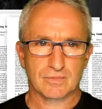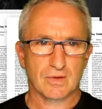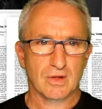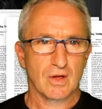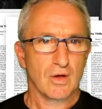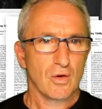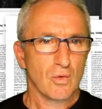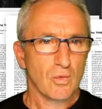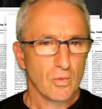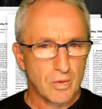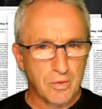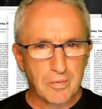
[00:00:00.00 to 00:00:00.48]

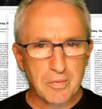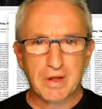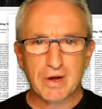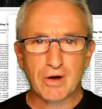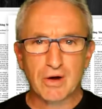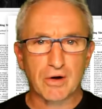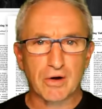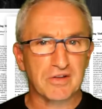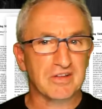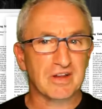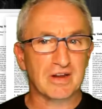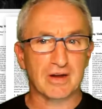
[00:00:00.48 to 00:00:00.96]
We went
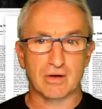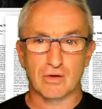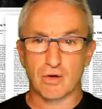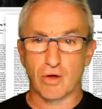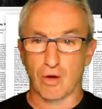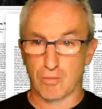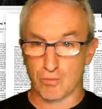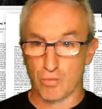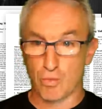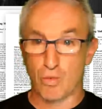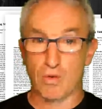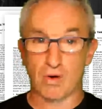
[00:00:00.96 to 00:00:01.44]
on and did a
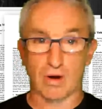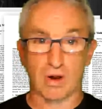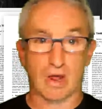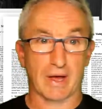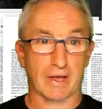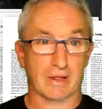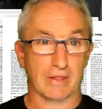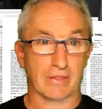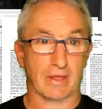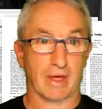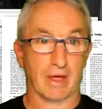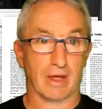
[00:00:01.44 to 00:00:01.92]
lot more
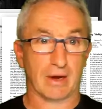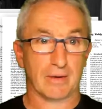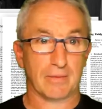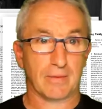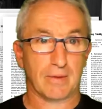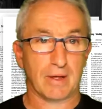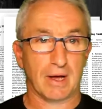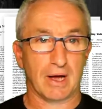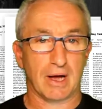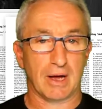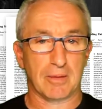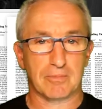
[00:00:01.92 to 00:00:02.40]
like that.
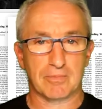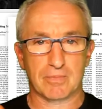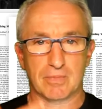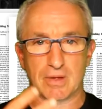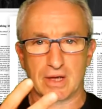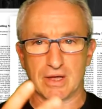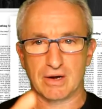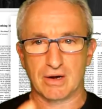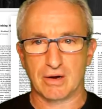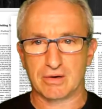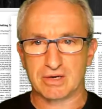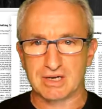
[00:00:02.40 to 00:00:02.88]

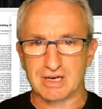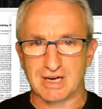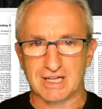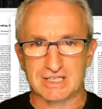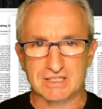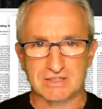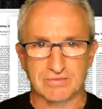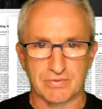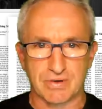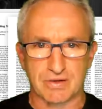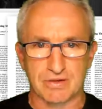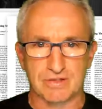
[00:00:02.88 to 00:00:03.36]
And I'd
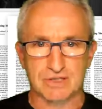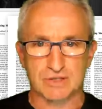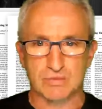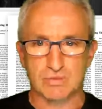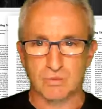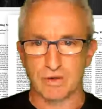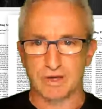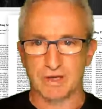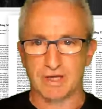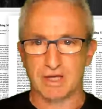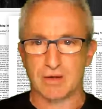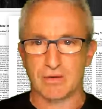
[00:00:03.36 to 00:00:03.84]
classify this
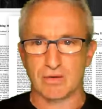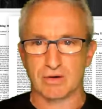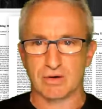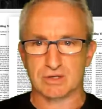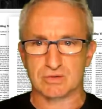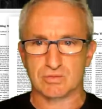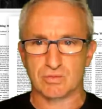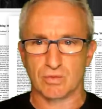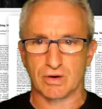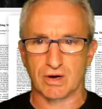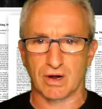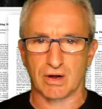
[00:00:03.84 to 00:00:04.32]
work here as
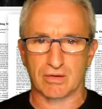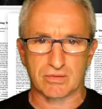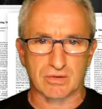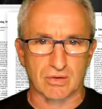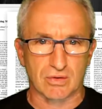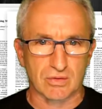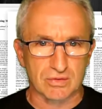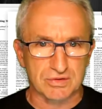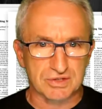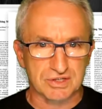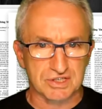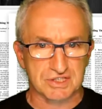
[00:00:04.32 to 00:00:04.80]
what I'd
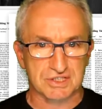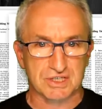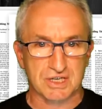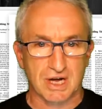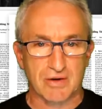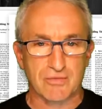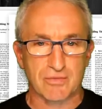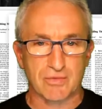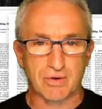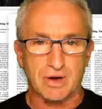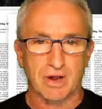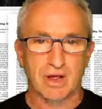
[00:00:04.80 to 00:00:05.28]
call
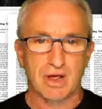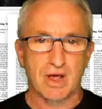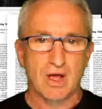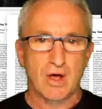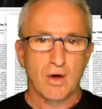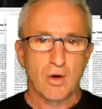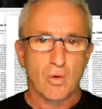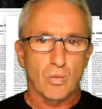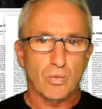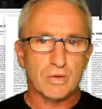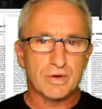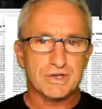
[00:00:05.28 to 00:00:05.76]
discovery,
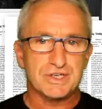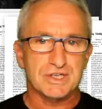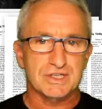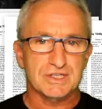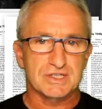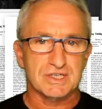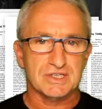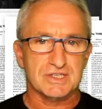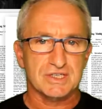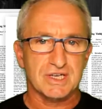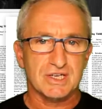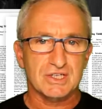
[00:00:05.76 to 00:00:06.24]
which is
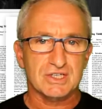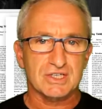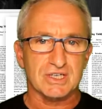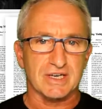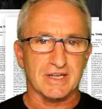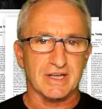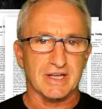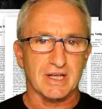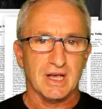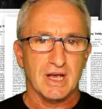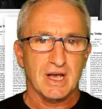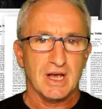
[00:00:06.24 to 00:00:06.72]

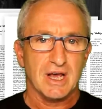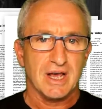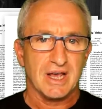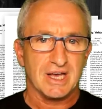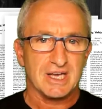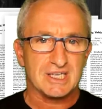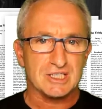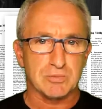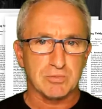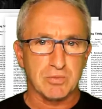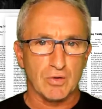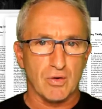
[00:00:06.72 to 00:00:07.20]
essentially
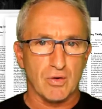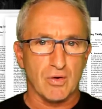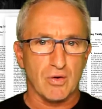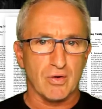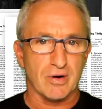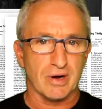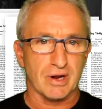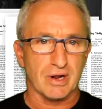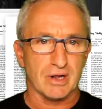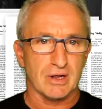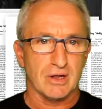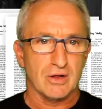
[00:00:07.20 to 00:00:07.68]

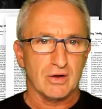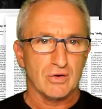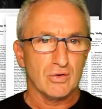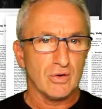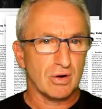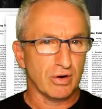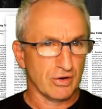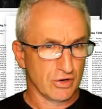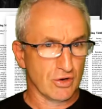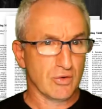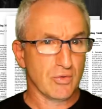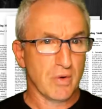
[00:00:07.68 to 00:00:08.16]
exploring
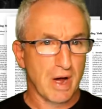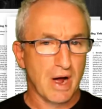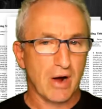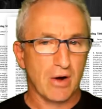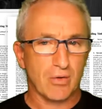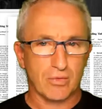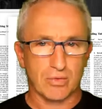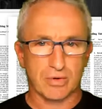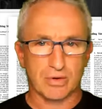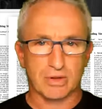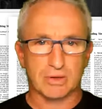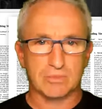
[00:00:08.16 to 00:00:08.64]
not new
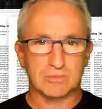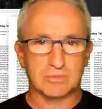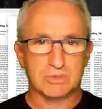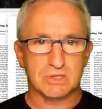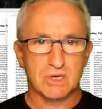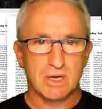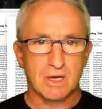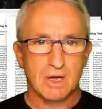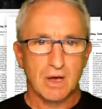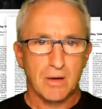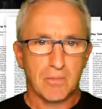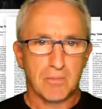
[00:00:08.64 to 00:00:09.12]
algorithms,
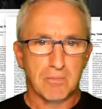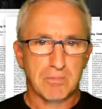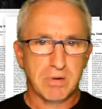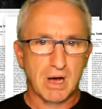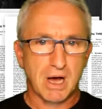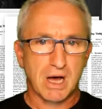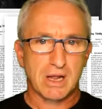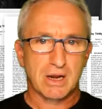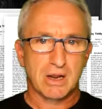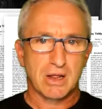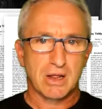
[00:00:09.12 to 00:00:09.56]
but